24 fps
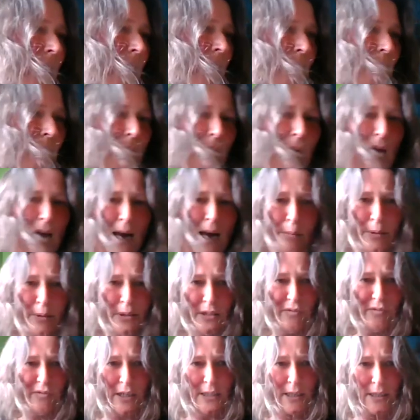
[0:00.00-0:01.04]
um, Apple
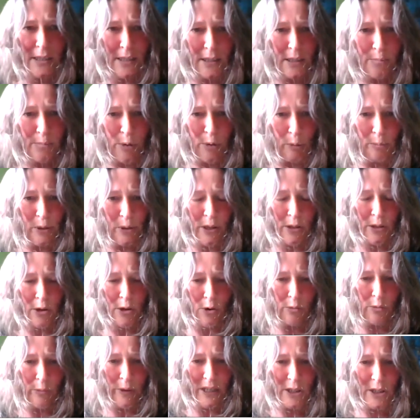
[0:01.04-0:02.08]
devices is probably the
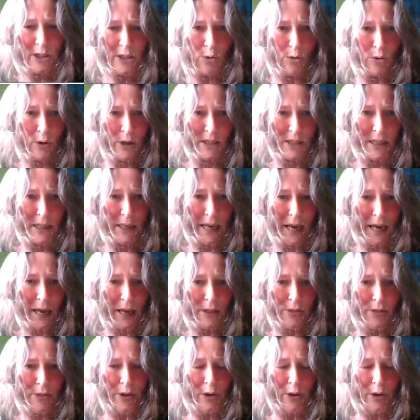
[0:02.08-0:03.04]
wrong way to go, because again,